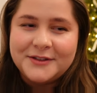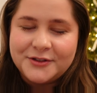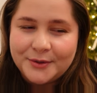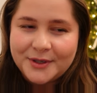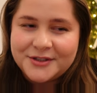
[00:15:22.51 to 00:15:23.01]

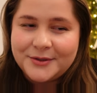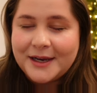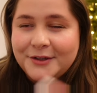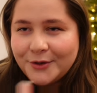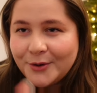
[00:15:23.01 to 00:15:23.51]
store, so
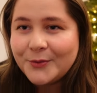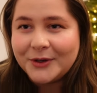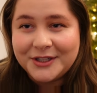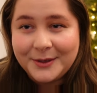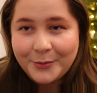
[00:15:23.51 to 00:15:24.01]
I know
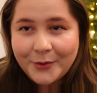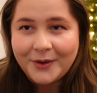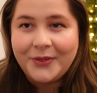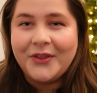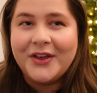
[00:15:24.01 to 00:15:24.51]
what he
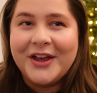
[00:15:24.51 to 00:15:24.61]
bought.